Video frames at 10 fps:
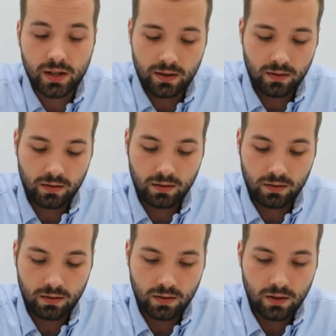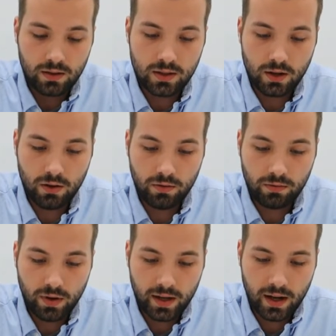it.
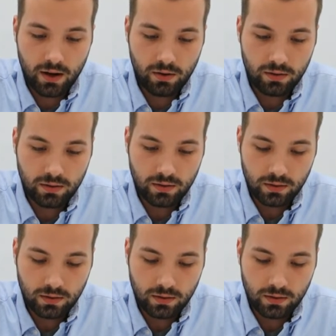So right now,